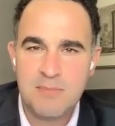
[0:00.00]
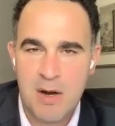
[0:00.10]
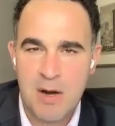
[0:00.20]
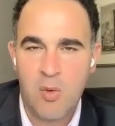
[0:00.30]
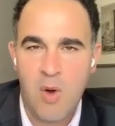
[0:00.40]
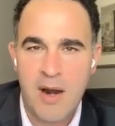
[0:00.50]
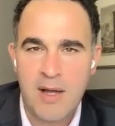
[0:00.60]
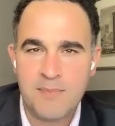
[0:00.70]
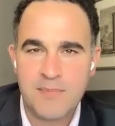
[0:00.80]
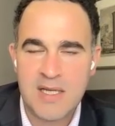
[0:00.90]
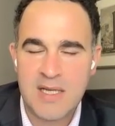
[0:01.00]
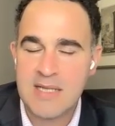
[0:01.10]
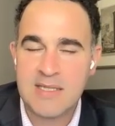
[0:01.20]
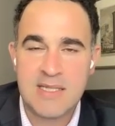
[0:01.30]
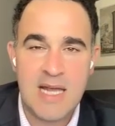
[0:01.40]
marijuana.
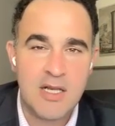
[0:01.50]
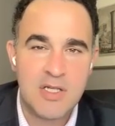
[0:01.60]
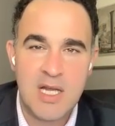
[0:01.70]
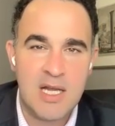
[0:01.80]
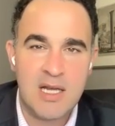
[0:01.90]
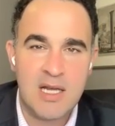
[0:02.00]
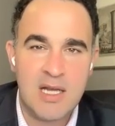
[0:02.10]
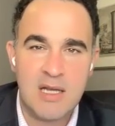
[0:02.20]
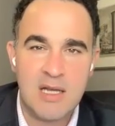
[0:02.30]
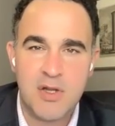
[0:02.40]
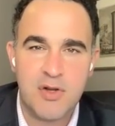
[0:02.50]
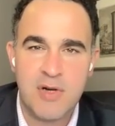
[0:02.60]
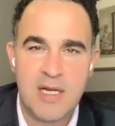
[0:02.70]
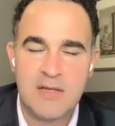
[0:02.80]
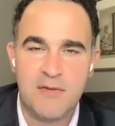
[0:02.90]
Today's THC can be up to
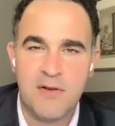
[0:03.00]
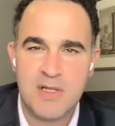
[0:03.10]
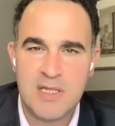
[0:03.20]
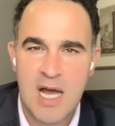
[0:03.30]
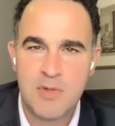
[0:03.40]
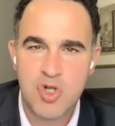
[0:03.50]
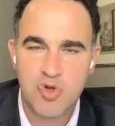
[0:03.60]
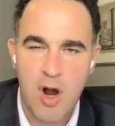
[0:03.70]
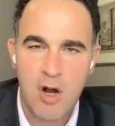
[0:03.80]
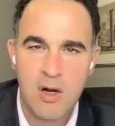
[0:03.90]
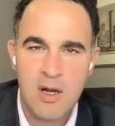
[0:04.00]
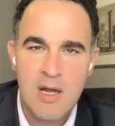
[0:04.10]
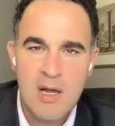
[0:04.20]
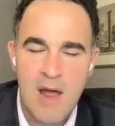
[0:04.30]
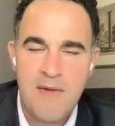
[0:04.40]
30 to 50 times stronger,
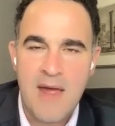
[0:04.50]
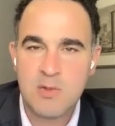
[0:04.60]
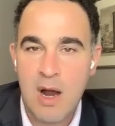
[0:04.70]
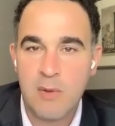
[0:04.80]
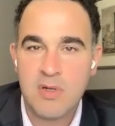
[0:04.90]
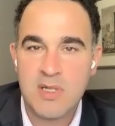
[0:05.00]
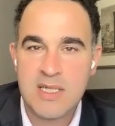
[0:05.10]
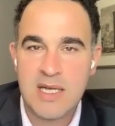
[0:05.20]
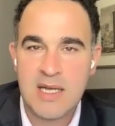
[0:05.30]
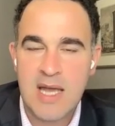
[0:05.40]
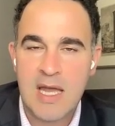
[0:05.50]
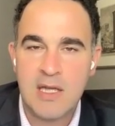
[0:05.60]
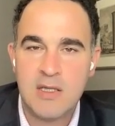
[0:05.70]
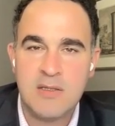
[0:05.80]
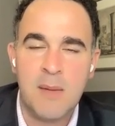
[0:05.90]
and that's why we're seeing
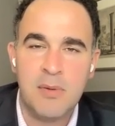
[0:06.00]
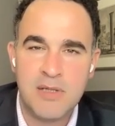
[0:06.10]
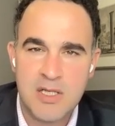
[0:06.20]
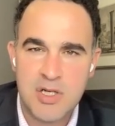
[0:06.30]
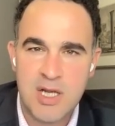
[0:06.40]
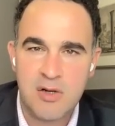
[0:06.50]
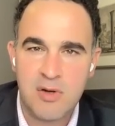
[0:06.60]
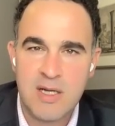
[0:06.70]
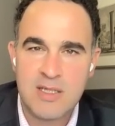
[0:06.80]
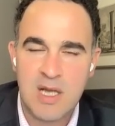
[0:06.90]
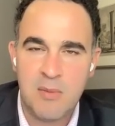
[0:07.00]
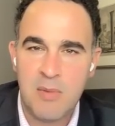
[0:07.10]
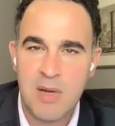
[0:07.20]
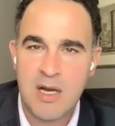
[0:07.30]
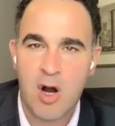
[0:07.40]
a double-digit increase
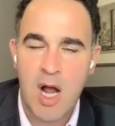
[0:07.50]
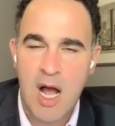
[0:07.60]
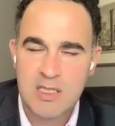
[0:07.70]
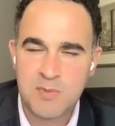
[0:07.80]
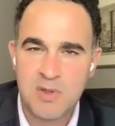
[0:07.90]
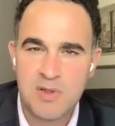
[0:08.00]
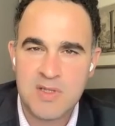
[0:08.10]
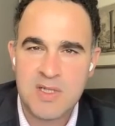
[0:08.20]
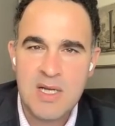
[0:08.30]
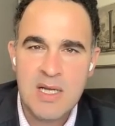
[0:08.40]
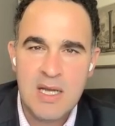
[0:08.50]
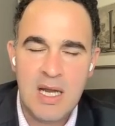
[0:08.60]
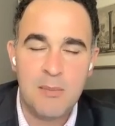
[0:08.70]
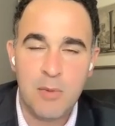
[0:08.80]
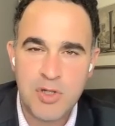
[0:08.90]
in our hospitals,
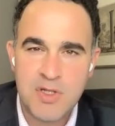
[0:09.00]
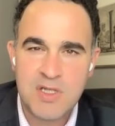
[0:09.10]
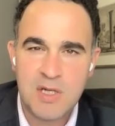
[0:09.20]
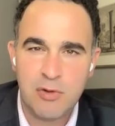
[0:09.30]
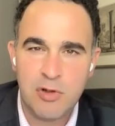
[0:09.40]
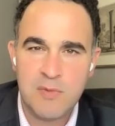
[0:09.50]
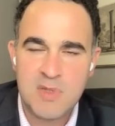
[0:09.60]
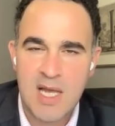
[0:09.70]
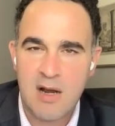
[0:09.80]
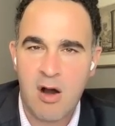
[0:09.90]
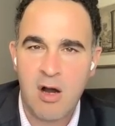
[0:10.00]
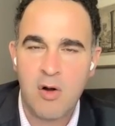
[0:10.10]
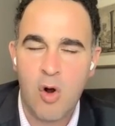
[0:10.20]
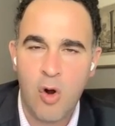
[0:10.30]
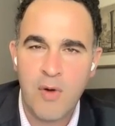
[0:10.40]
emergency rooms, and
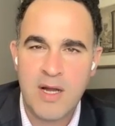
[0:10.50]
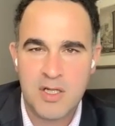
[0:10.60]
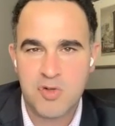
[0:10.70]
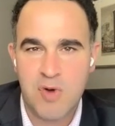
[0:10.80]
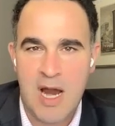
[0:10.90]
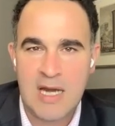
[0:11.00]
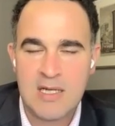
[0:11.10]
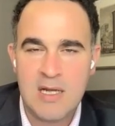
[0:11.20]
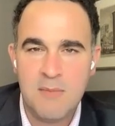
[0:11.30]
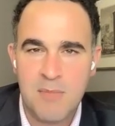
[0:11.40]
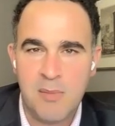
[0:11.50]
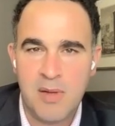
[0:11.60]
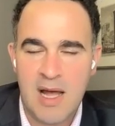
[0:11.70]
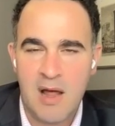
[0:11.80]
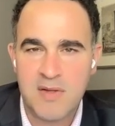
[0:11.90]
our already strained
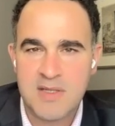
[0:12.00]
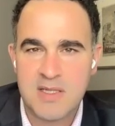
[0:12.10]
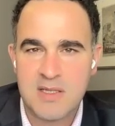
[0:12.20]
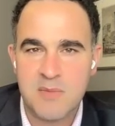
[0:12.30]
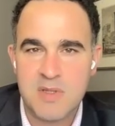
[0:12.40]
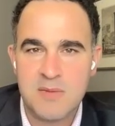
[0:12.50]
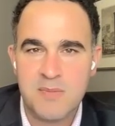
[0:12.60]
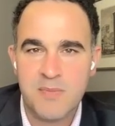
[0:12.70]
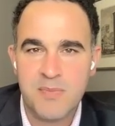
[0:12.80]
public health systems.